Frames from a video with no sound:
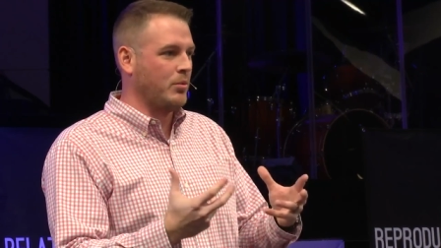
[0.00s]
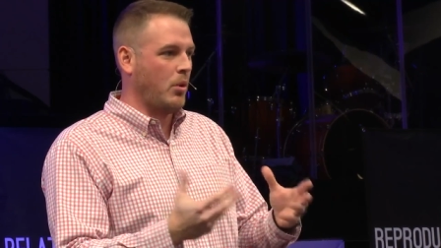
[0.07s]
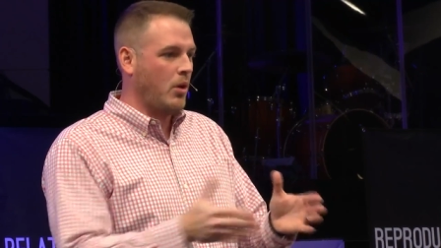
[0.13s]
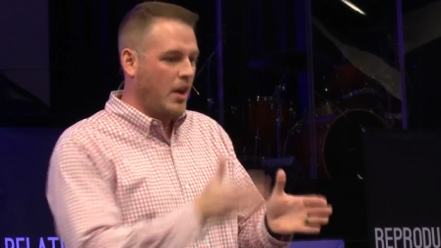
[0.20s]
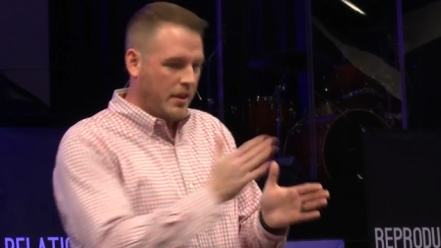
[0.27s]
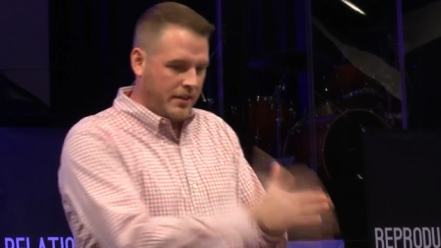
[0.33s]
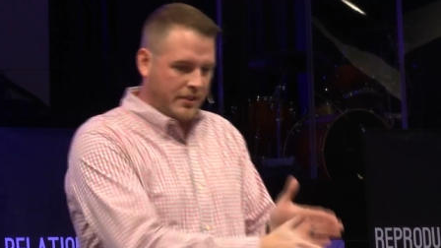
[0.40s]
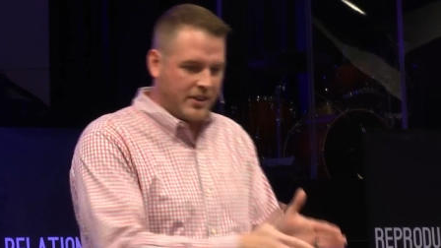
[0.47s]
Well,
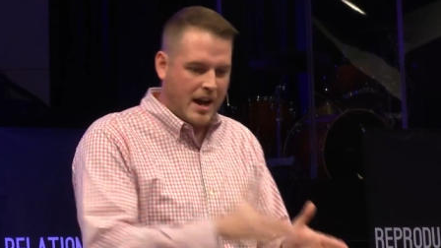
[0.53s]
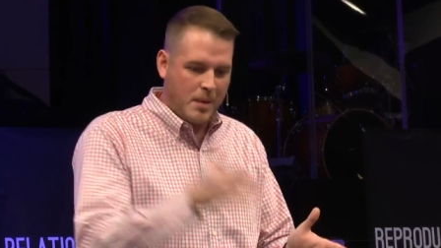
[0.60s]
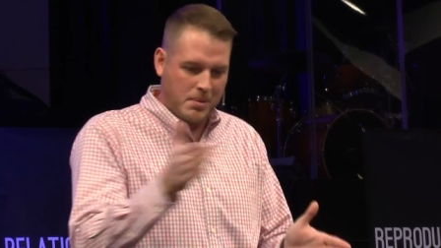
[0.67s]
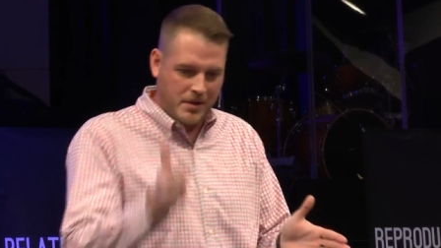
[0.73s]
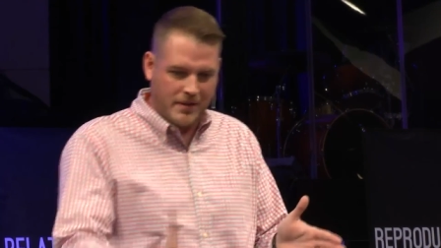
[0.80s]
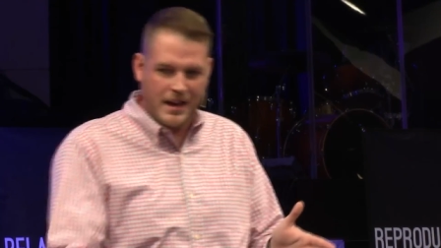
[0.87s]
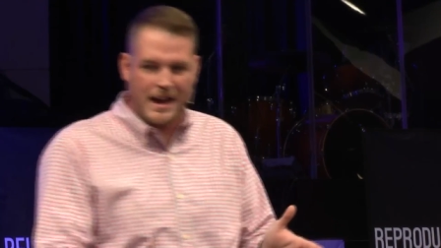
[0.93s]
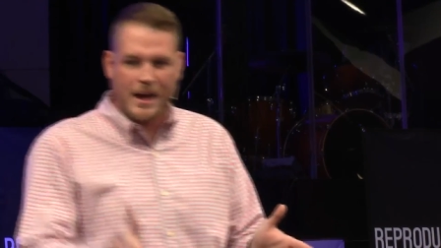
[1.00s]
this
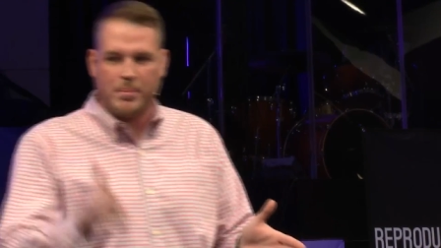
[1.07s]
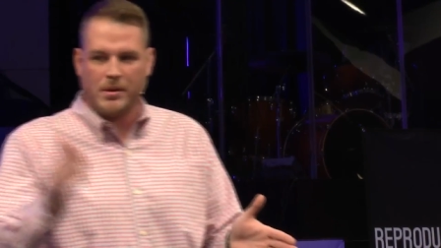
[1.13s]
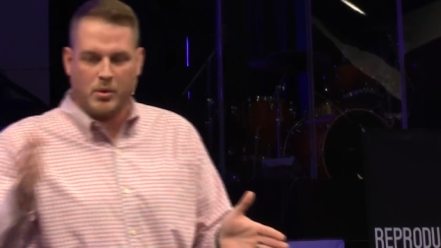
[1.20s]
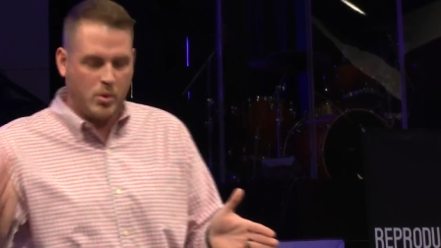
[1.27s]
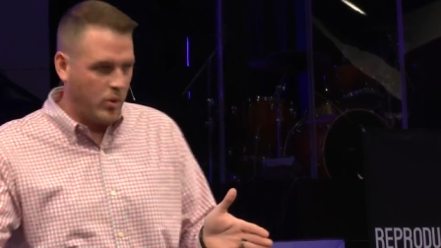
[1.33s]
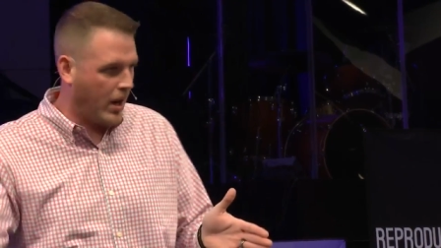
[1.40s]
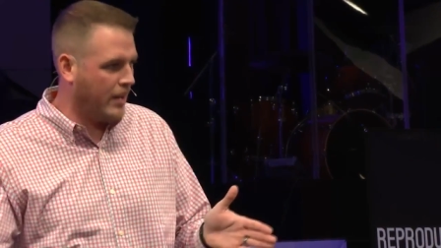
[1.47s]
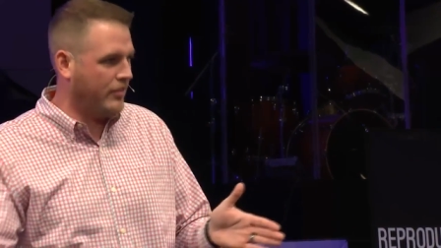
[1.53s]
happened and that happened
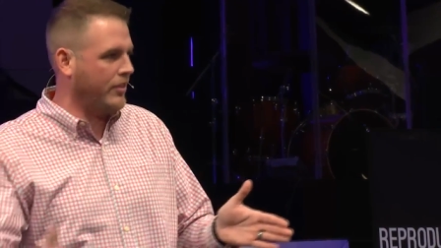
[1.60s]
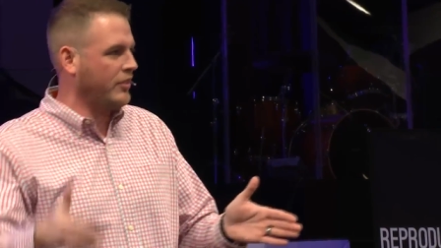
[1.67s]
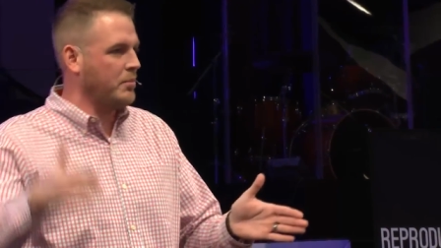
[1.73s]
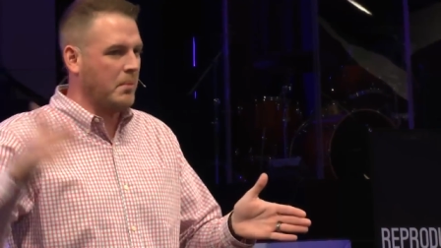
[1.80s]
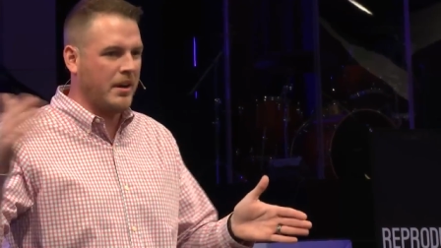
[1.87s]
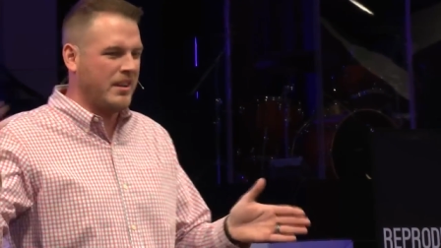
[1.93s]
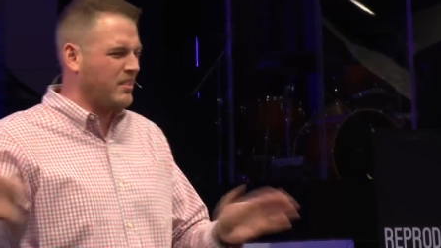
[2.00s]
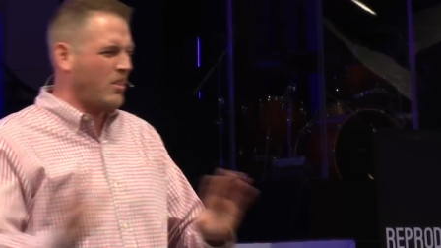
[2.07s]
and we raised this
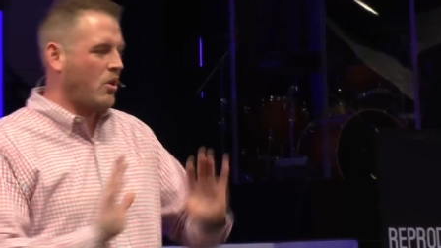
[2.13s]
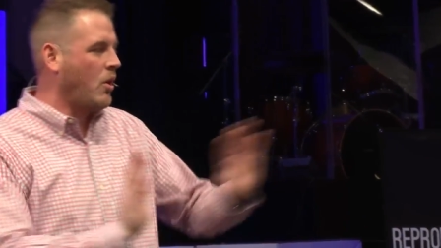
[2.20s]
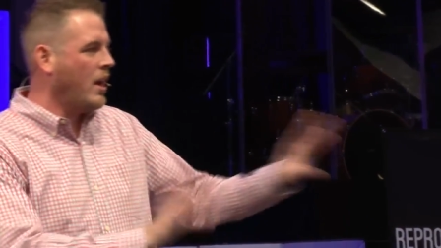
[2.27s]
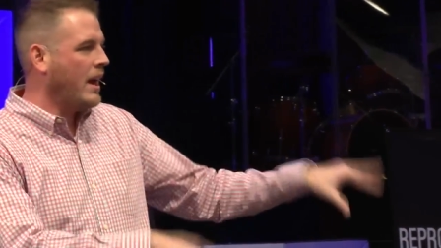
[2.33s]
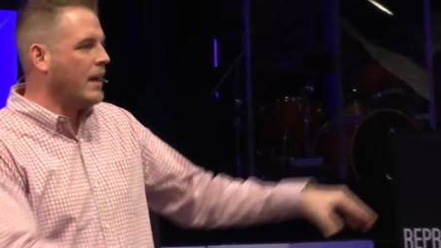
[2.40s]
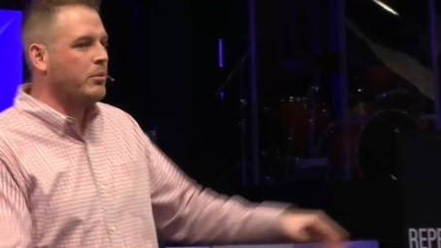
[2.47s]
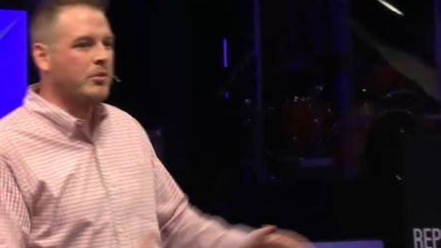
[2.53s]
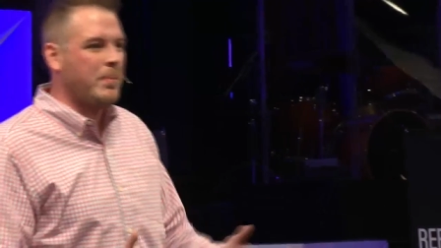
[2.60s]
money. No,
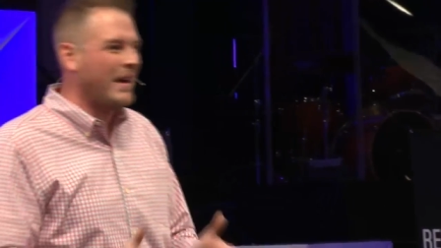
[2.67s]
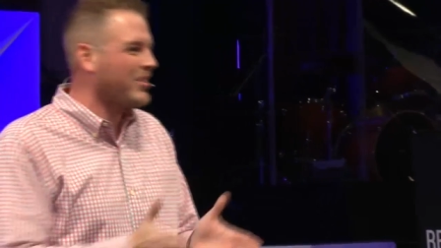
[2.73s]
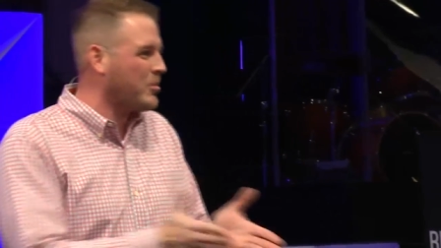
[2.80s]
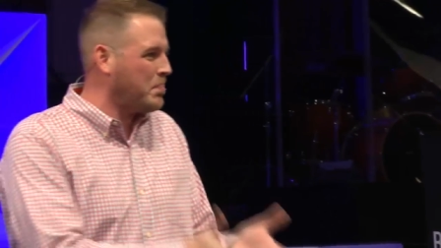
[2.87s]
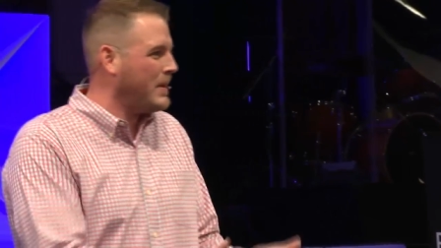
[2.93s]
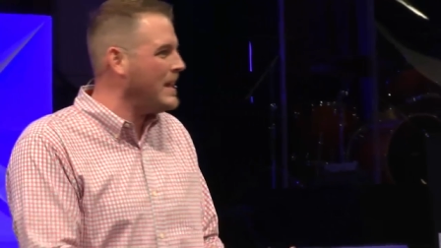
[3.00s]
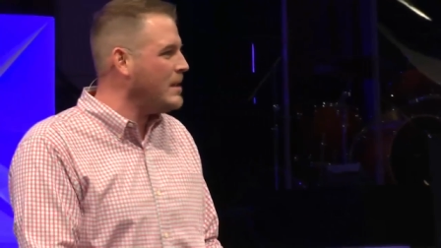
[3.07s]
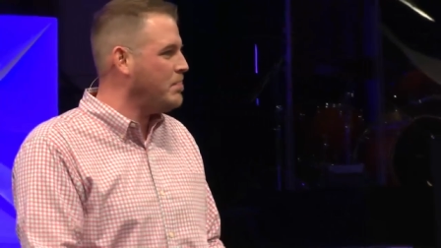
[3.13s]
it was about
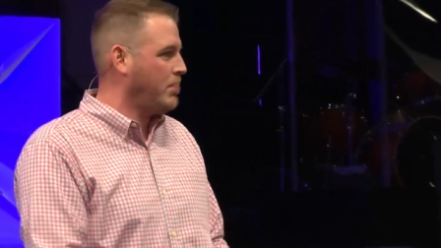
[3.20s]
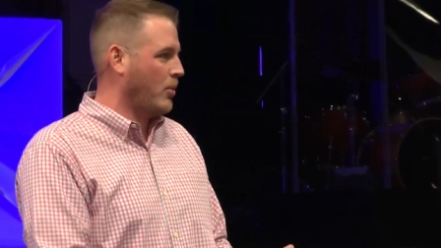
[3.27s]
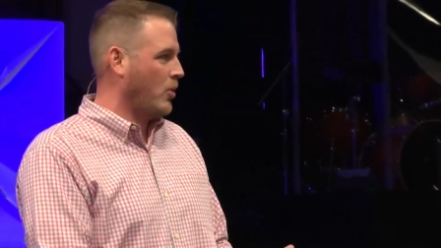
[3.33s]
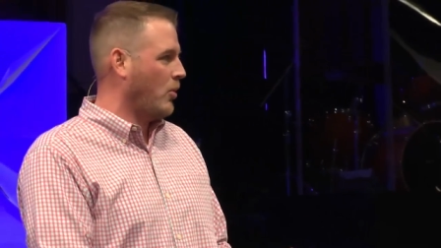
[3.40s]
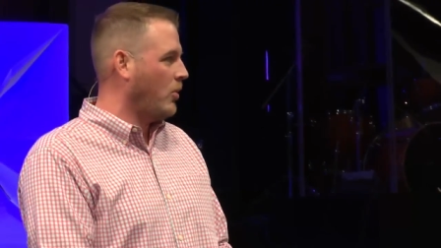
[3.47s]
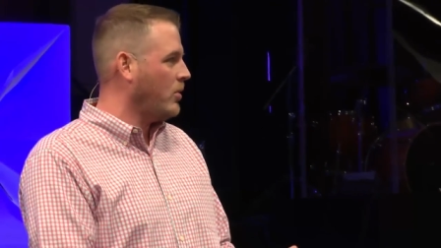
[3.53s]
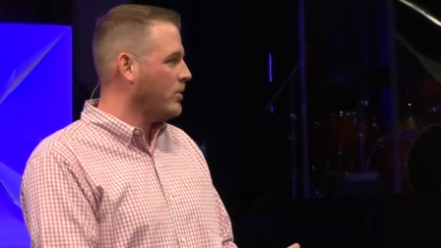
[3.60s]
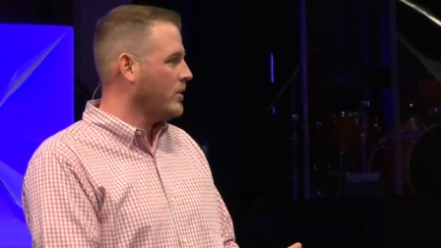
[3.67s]
the
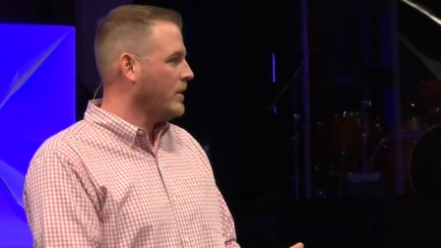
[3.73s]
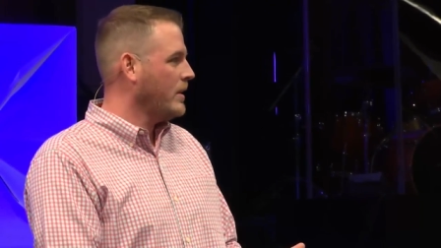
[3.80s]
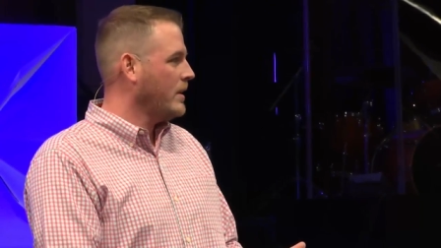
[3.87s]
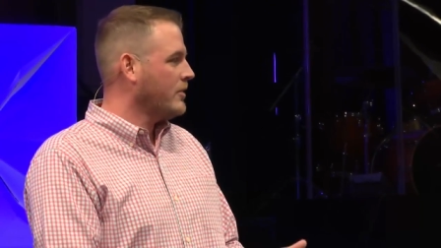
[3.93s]
people.